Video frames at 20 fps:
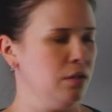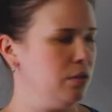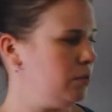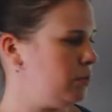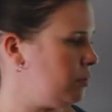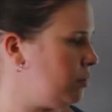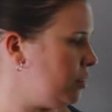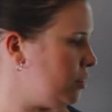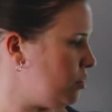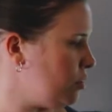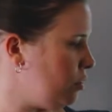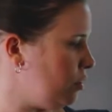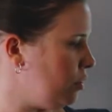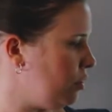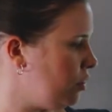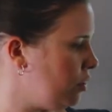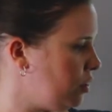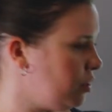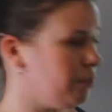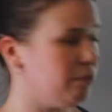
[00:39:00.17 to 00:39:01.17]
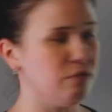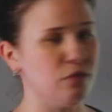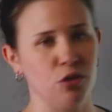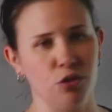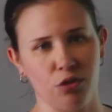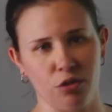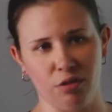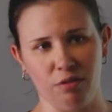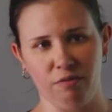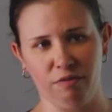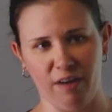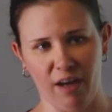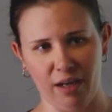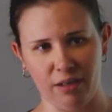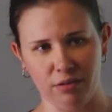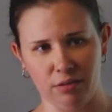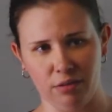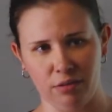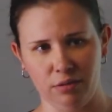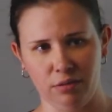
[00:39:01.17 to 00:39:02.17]
So that's our conversion
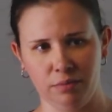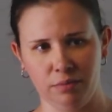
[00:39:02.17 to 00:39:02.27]
factor.